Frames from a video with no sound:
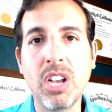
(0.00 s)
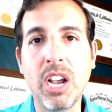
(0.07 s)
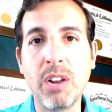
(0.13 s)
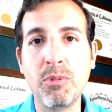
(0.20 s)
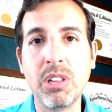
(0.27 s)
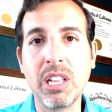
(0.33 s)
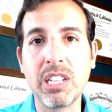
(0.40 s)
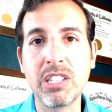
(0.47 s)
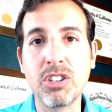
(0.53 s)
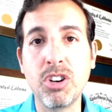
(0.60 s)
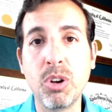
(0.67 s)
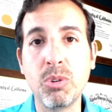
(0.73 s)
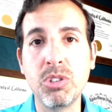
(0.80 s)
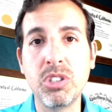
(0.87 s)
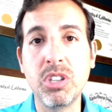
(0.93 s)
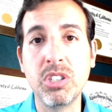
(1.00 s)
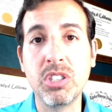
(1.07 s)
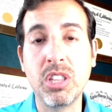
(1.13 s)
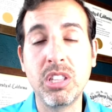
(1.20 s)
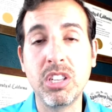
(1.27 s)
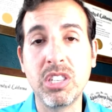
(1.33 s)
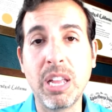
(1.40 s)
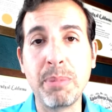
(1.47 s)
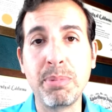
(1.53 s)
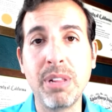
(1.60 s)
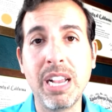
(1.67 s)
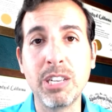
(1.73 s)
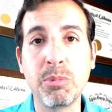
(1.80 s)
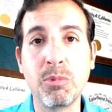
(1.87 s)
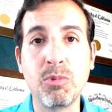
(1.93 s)
I'd really like to know, is, does, does that
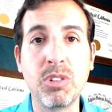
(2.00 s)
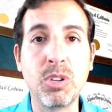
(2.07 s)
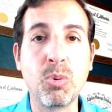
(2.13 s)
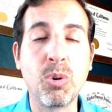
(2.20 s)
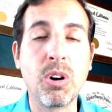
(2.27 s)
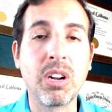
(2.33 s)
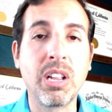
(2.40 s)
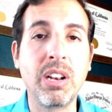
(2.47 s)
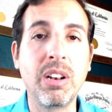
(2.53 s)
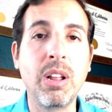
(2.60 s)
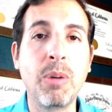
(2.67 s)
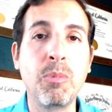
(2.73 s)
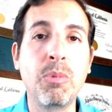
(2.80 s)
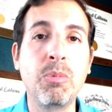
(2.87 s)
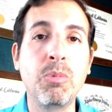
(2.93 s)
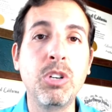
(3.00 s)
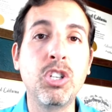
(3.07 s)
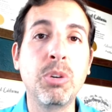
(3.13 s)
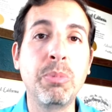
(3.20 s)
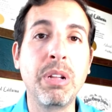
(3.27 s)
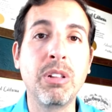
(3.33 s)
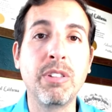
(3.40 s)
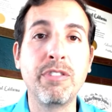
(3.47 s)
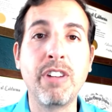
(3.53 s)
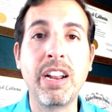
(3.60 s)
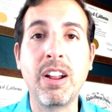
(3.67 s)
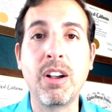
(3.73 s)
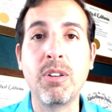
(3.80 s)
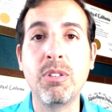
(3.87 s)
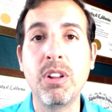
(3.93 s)
plasma really work? And, and we should be able to
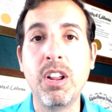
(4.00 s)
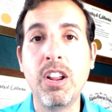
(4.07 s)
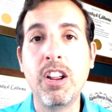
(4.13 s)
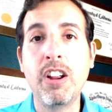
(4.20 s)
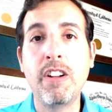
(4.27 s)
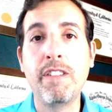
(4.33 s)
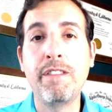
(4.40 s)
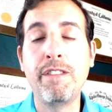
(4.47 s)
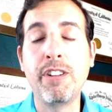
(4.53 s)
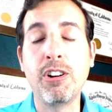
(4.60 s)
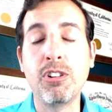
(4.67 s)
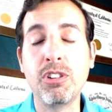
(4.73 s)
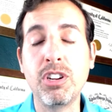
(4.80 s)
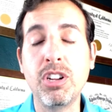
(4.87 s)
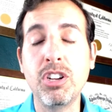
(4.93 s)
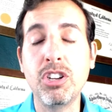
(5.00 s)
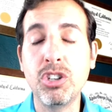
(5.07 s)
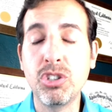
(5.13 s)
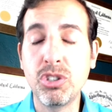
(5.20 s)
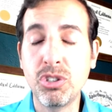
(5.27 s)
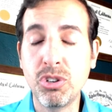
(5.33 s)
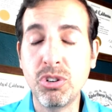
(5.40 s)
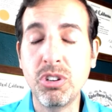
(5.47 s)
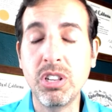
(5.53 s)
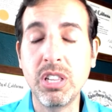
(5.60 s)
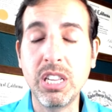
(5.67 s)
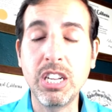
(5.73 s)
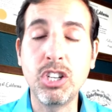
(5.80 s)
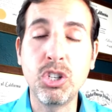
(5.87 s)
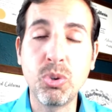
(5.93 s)
find out fairly
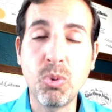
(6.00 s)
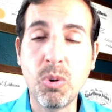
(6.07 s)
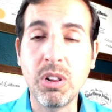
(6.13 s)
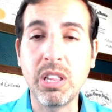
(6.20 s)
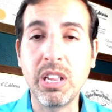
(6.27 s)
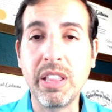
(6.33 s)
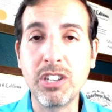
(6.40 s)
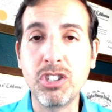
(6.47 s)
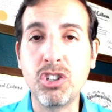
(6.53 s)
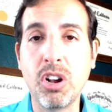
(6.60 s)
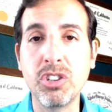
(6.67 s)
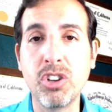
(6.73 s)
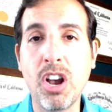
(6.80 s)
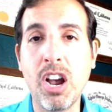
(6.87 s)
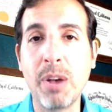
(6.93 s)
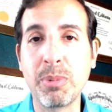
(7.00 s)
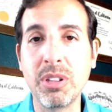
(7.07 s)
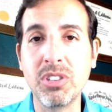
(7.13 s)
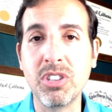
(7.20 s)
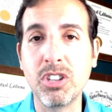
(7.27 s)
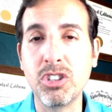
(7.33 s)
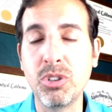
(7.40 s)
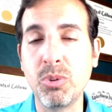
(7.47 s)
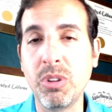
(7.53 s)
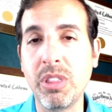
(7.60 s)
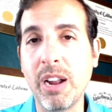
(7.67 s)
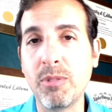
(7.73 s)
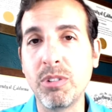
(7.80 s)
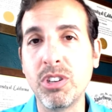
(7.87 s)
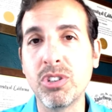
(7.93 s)
certainly shortly. That's Johns Hopkins that's doing
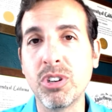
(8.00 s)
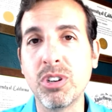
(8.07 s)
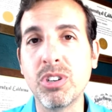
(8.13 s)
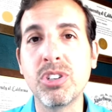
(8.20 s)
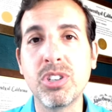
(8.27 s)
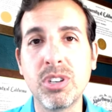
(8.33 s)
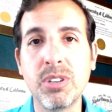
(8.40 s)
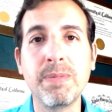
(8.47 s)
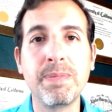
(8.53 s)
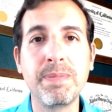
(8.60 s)
that research.